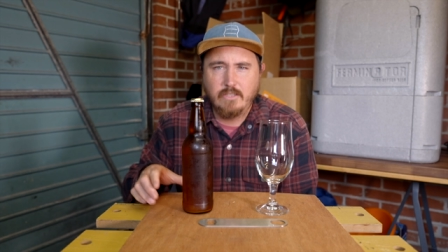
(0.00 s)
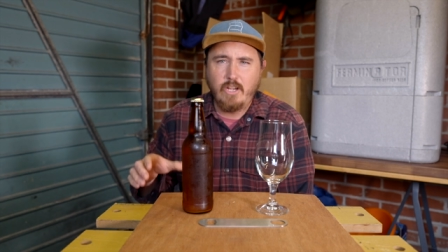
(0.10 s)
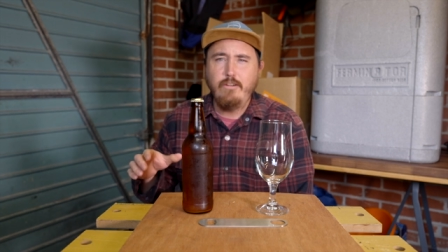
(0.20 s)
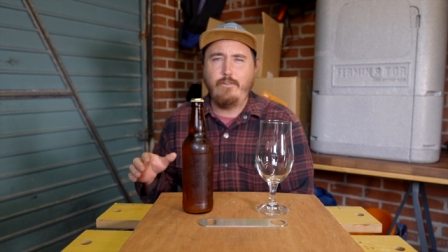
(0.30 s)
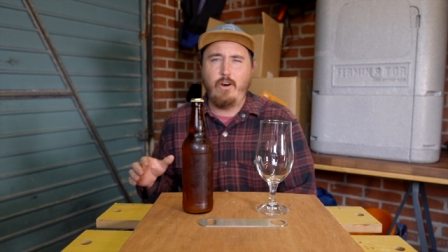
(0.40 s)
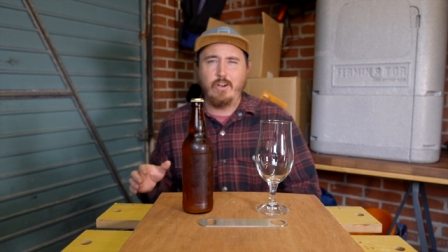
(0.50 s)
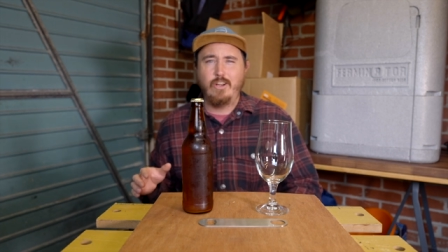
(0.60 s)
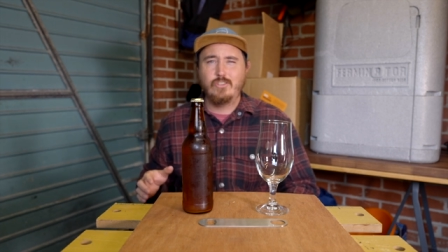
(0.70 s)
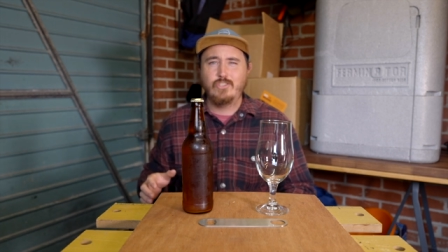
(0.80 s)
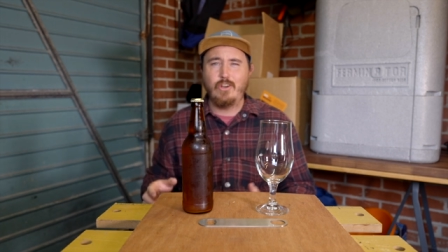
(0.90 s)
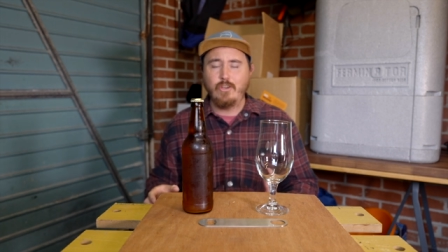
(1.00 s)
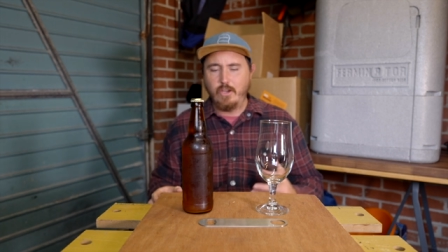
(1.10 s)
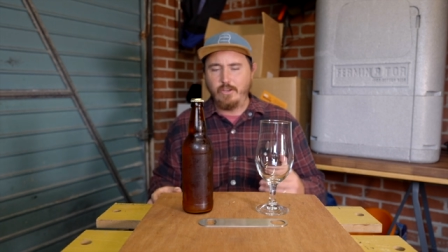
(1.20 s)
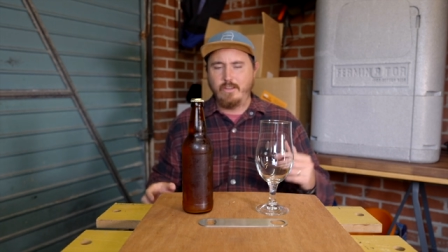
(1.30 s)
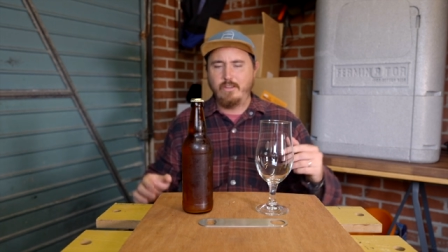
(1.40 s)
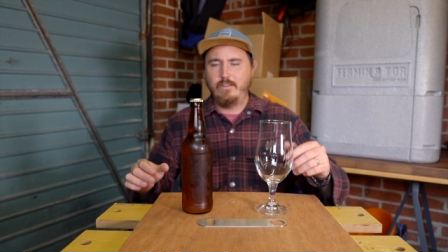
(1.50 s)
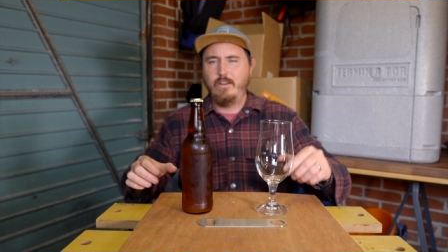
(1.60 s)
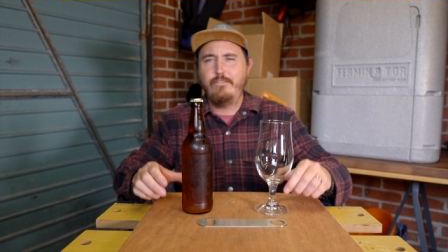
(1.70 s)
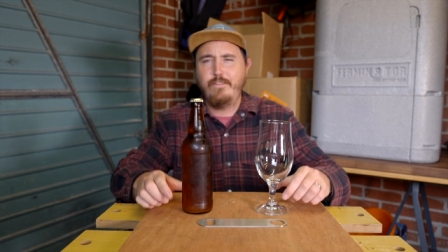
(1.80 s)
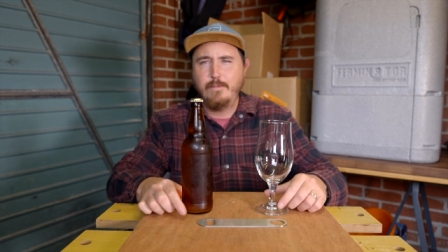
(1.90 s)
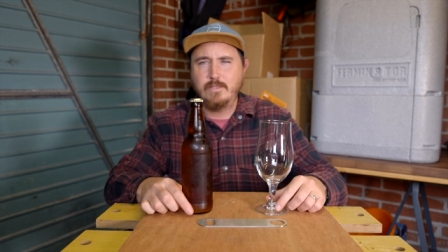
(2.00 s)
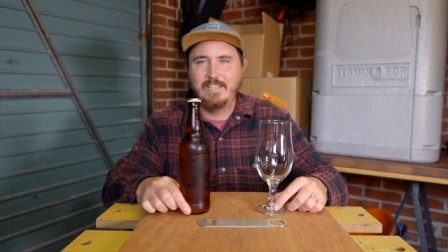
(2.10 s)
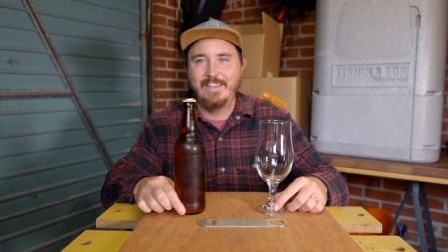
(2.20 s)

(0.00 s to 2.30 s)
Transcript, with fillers: so far so good. You know, famous